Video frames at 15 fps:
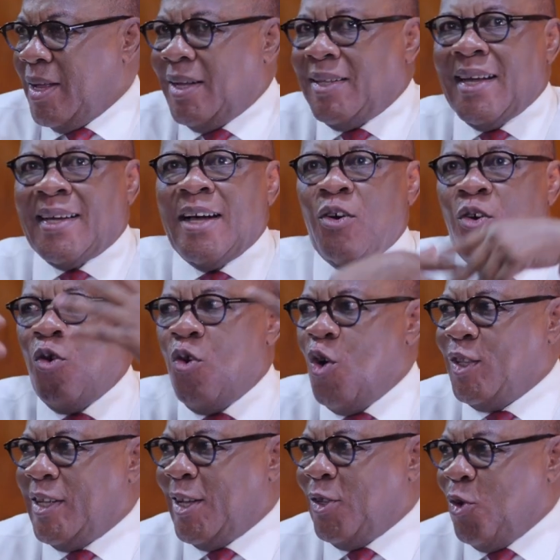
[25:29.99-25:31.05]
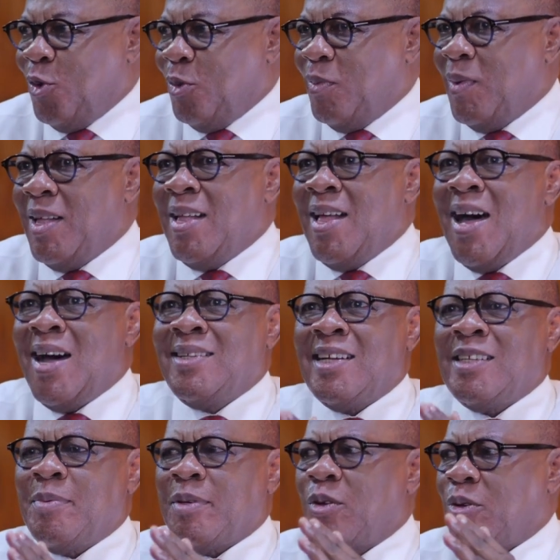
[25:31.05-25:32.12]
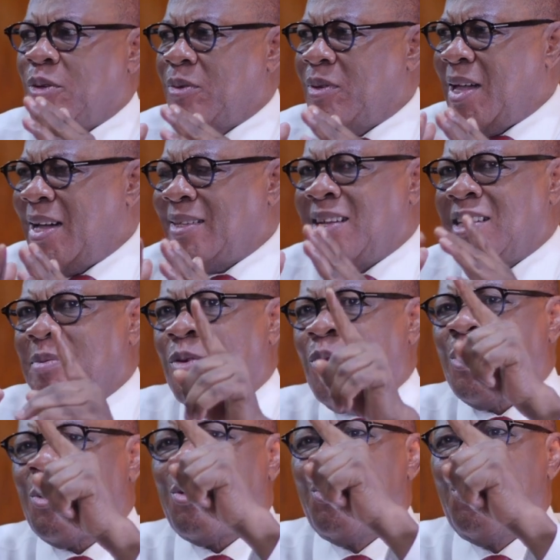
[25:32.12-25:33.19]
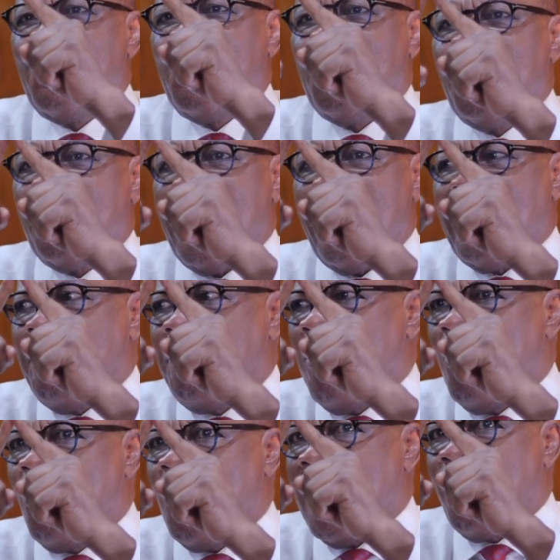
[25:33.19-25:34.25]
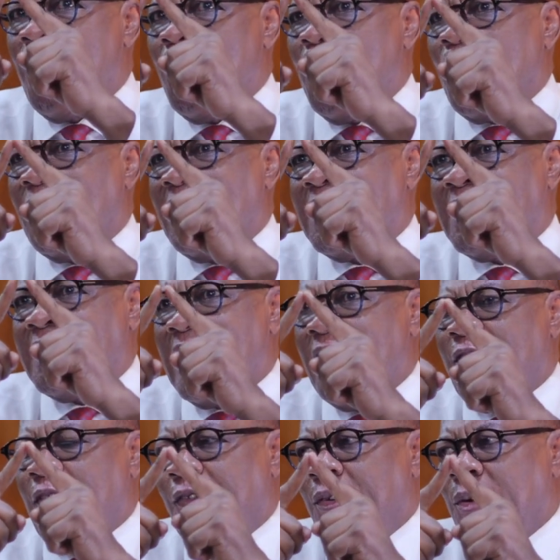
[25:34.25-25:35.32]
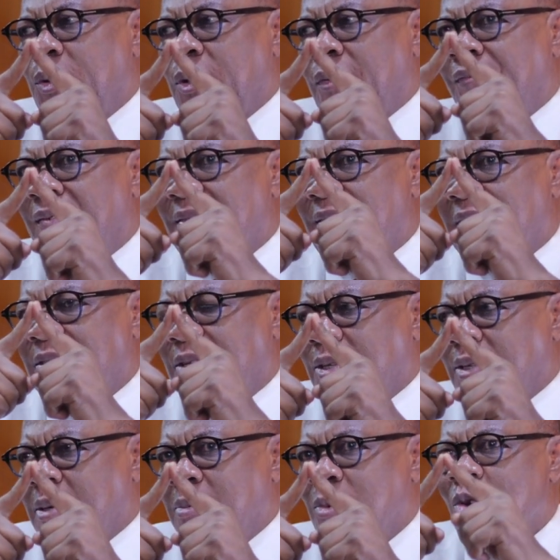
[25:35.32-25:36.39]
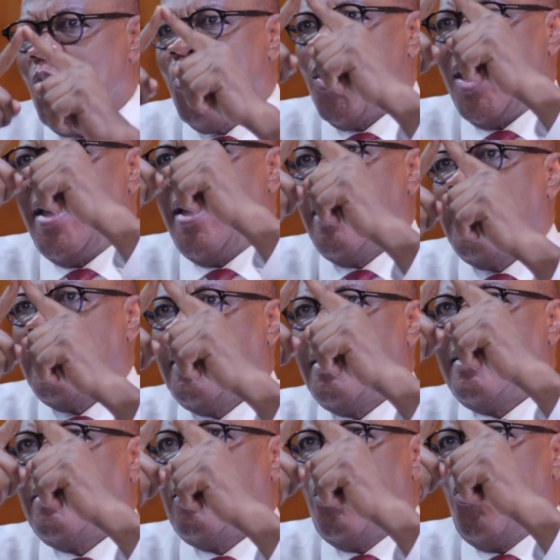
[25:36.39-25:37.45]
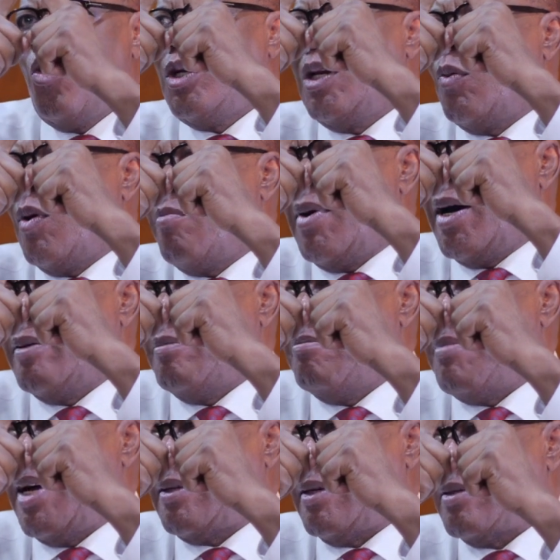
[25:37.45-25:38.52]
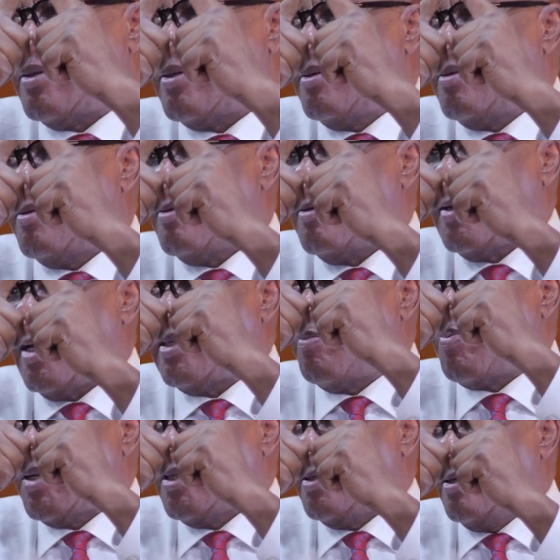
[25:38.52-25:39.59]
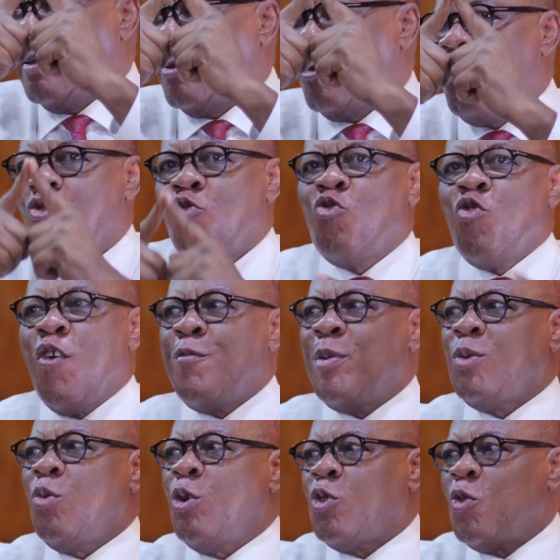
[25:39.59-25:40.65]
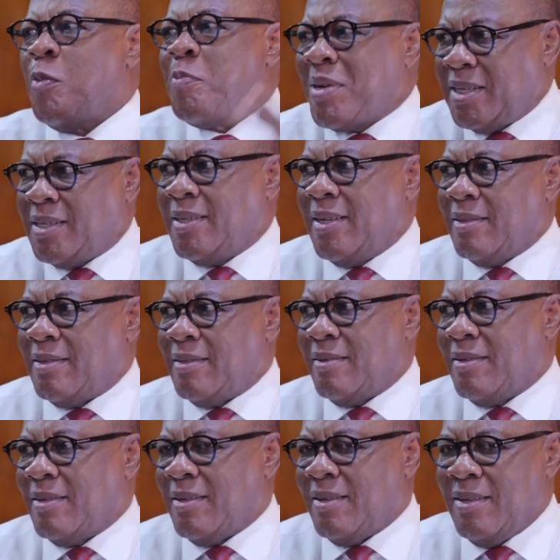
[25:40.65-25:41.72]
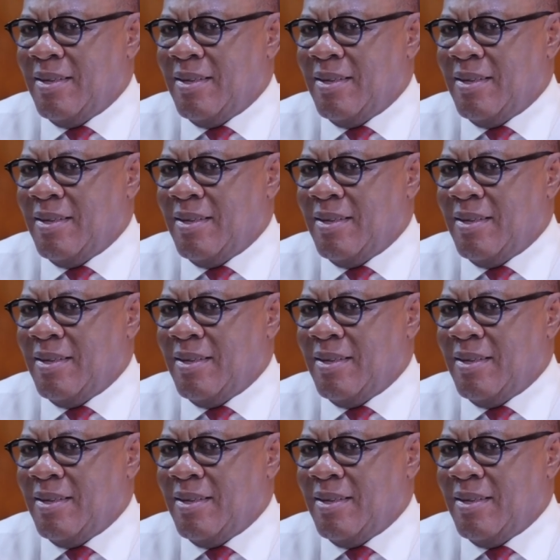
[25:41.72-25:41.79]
And I can go on and on. And I agree. Because, and that's because you have a, we have what we call a centrifugal federal system mm -hmm. where only one man matters. Mm -hmm. That's the president. Mm-hmm. So everybody wants the president. Mm-hmm.